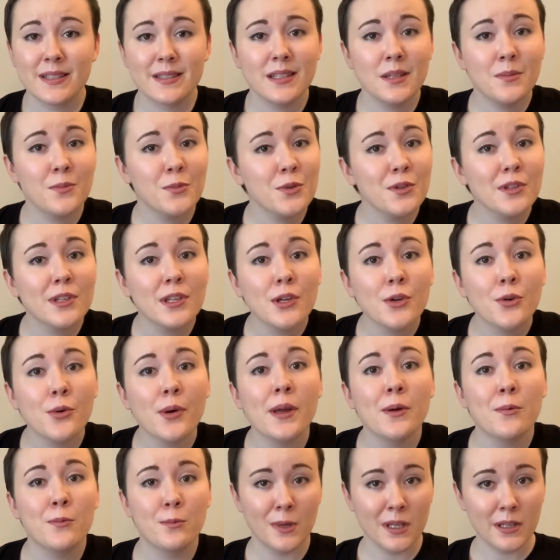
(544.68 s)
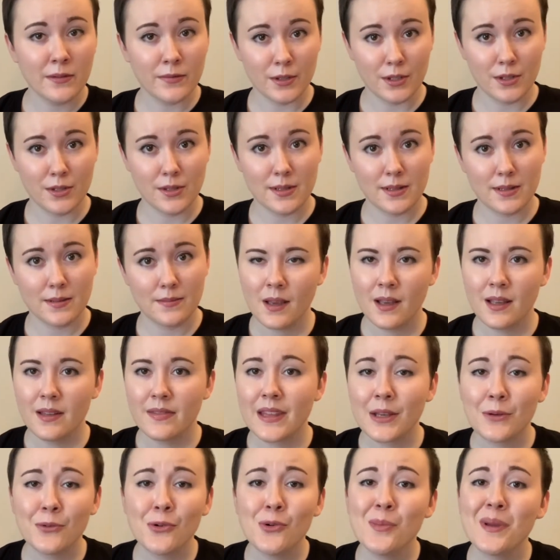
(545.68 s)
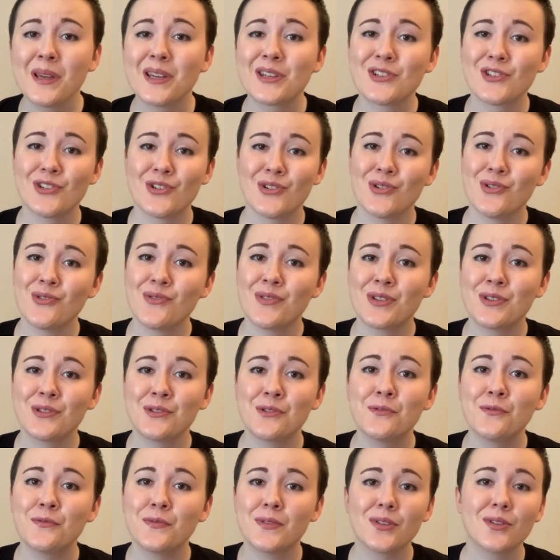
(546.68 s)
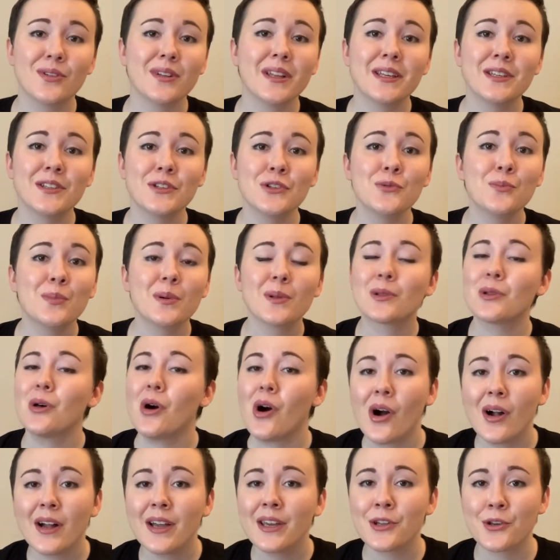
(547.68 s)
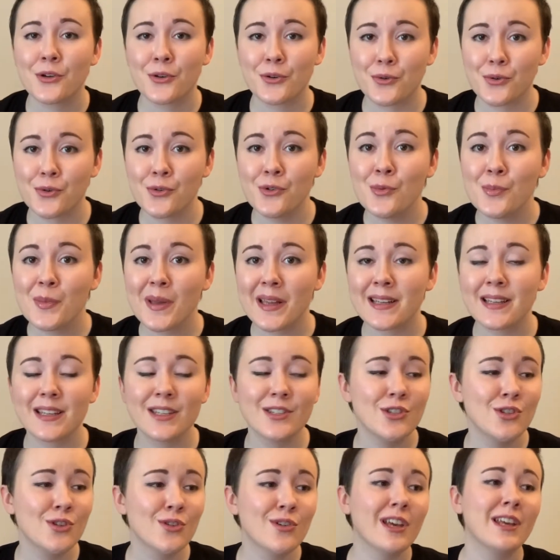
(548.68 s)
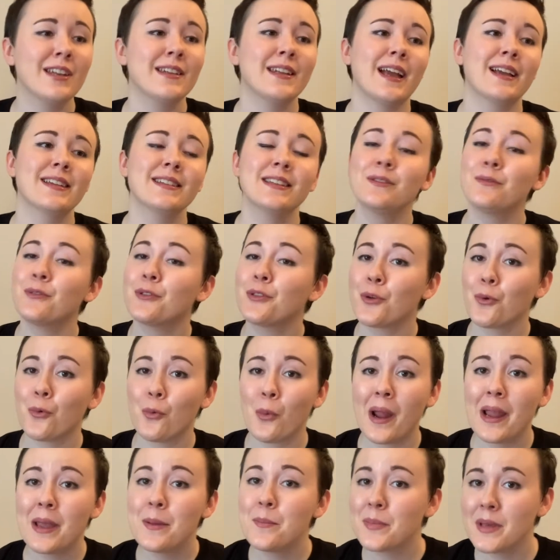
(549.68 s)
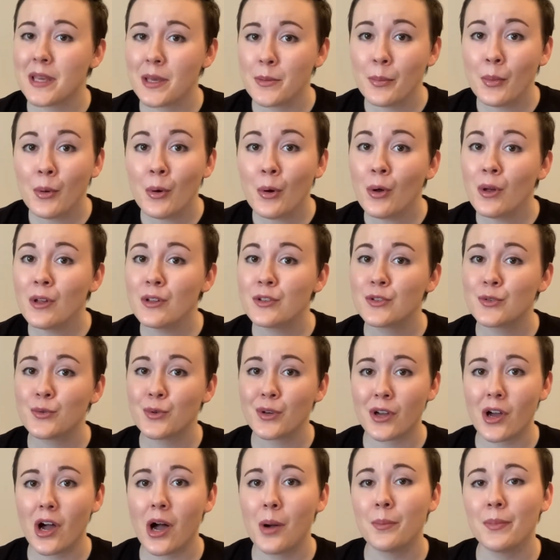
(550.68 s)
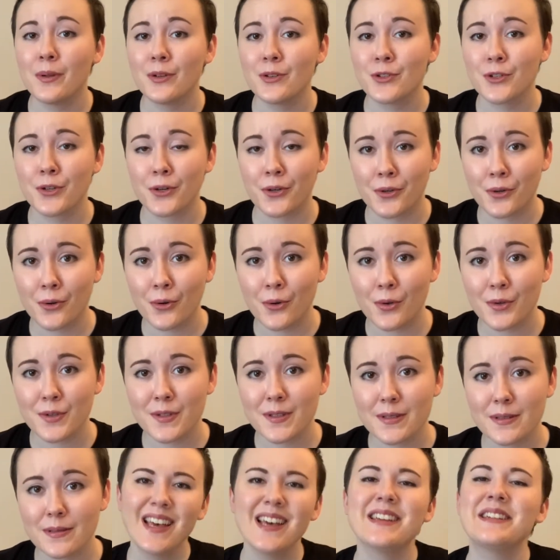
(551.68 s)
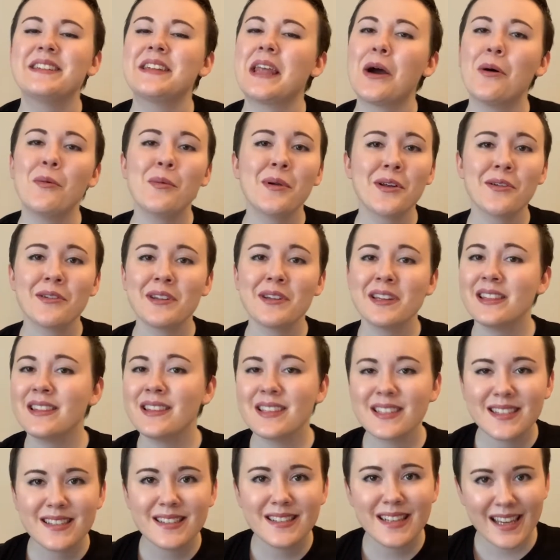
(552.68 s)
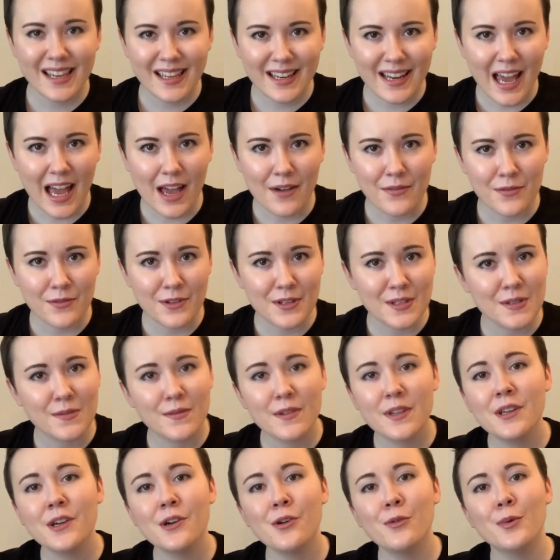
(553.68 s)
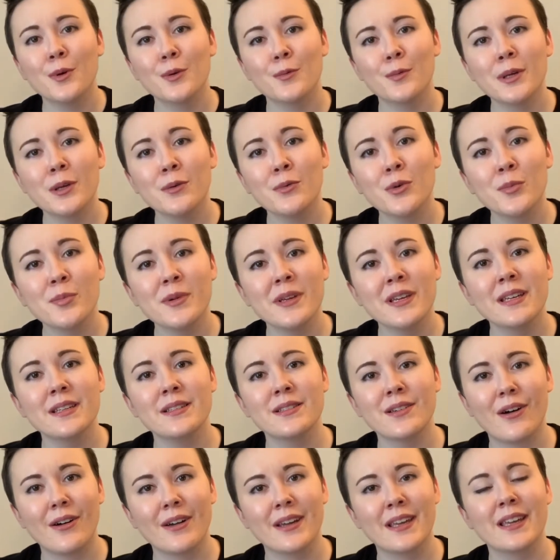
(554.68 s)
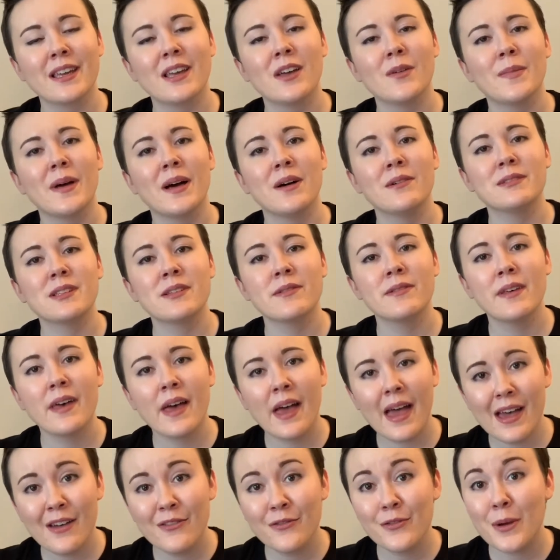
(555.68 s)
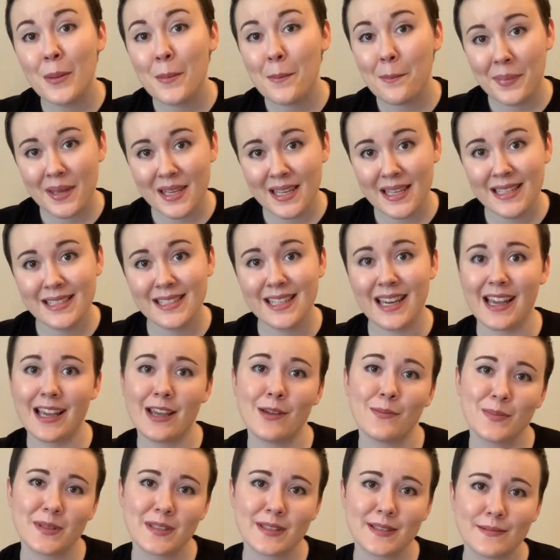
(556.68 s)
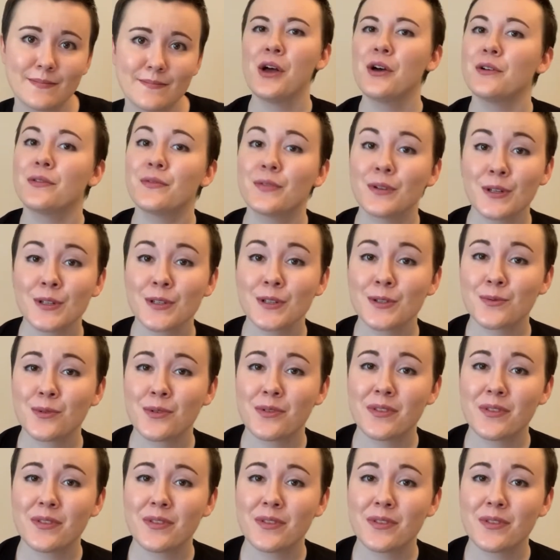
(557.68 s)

them really great weavers. They will make sure that you feel like you belong in a group and get you connected with the right people to accomplish your goals. Now we are in the second half of this video where we will be talking about the FP types. First, with